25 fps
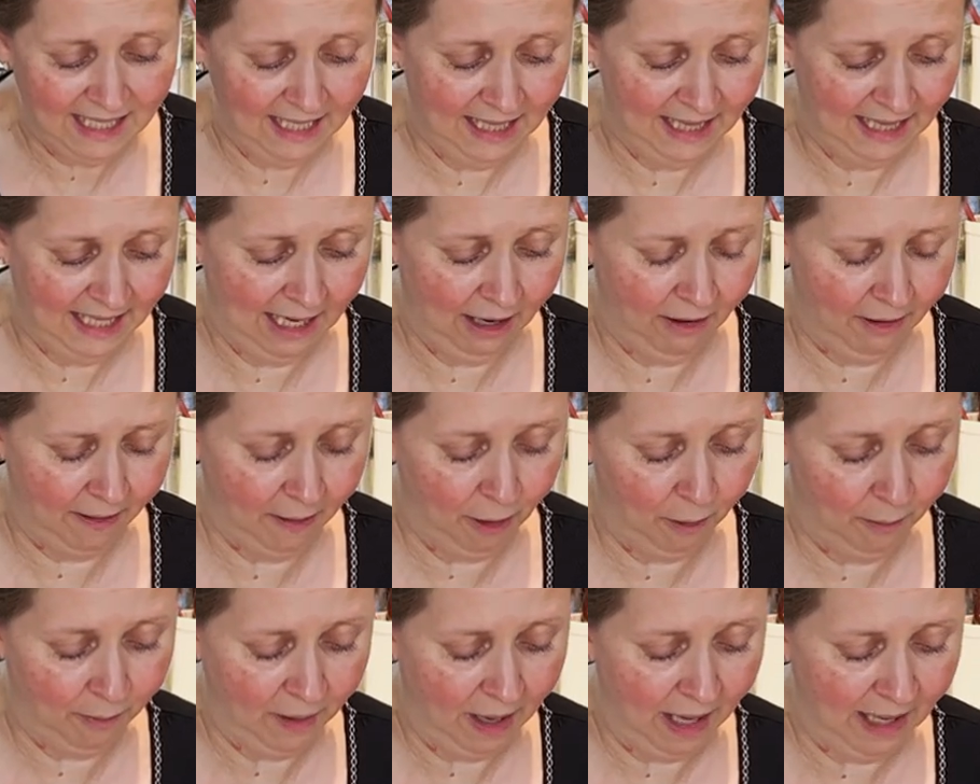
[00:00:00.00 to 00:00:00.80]
in there,
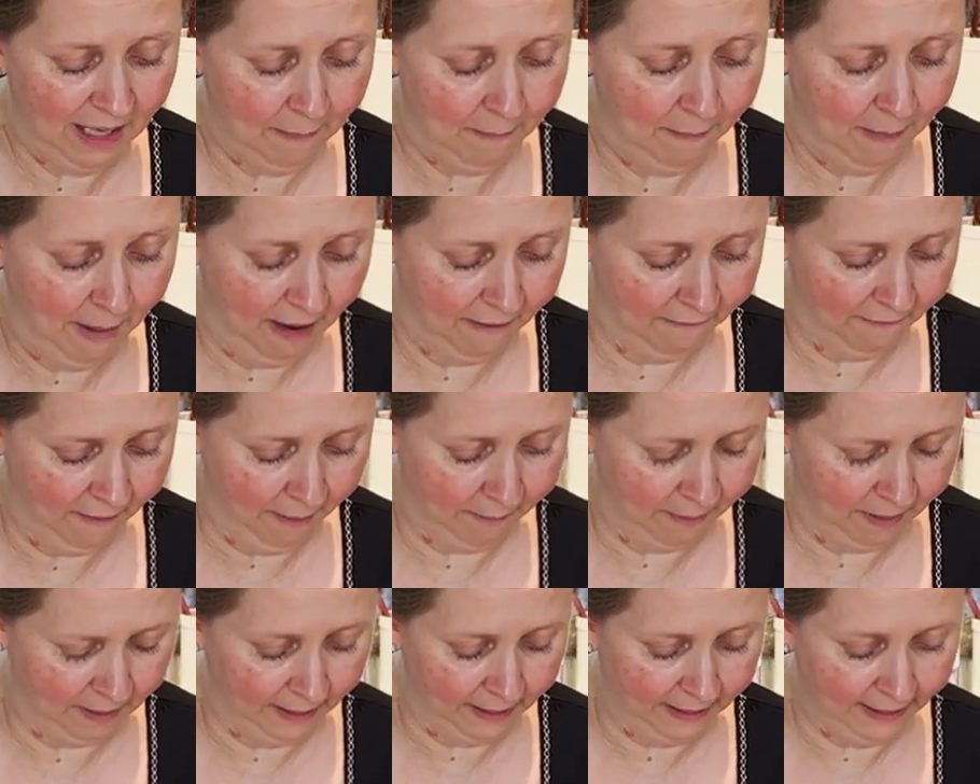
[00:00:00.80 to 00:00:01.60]
it'll probably puff
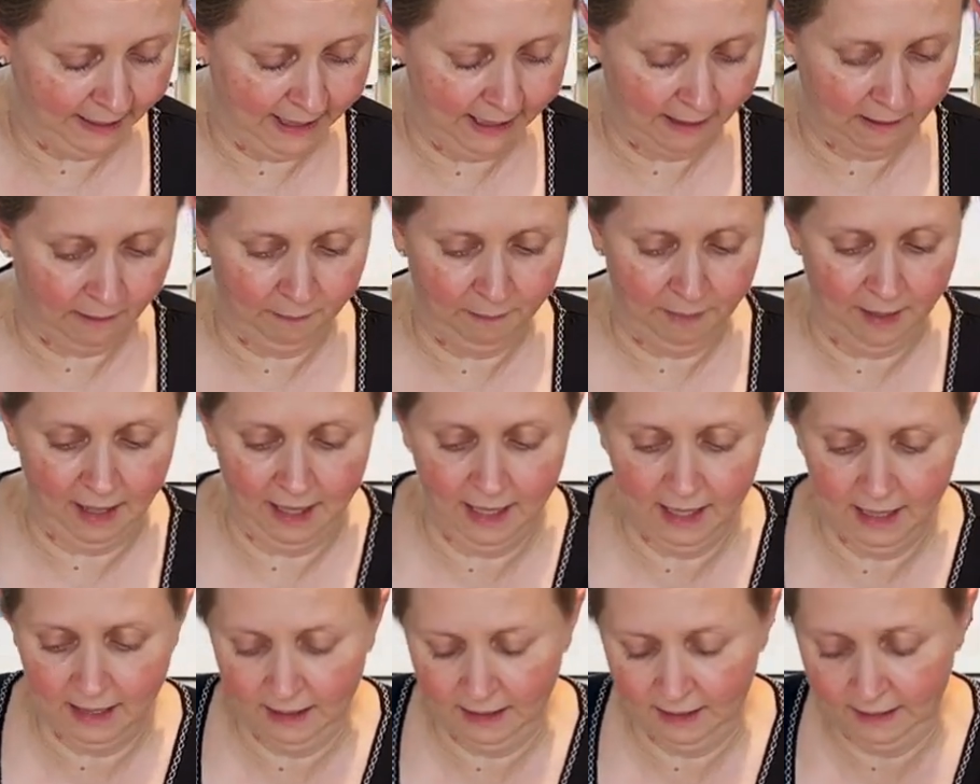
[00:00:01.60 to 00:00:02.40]
up a little
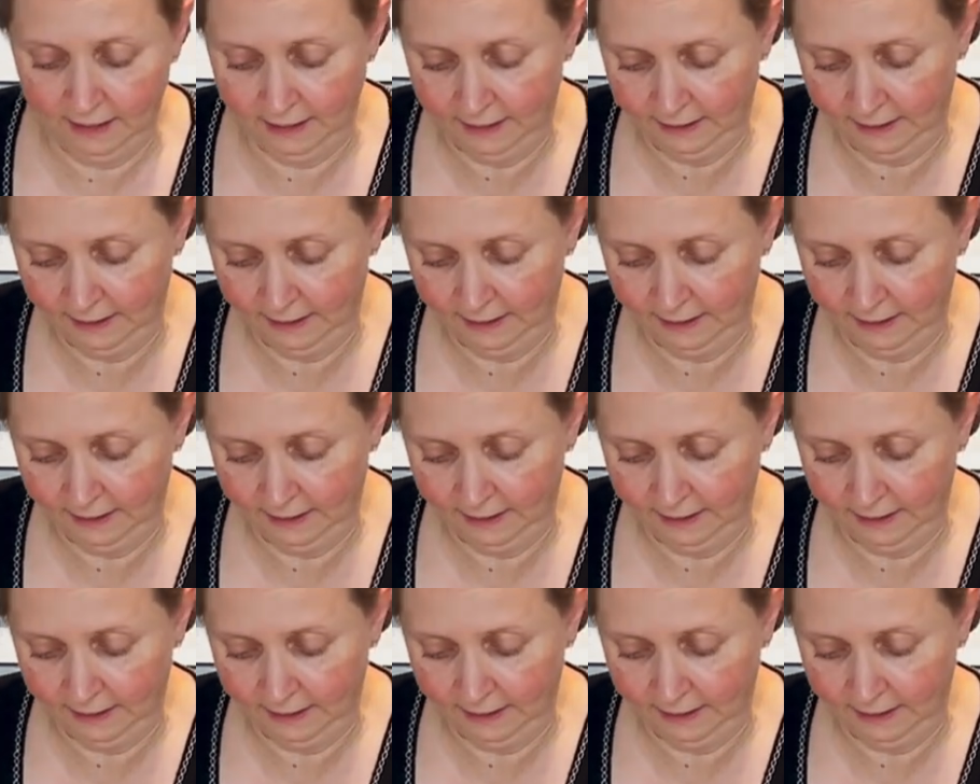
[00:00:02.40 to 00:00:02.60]
bit.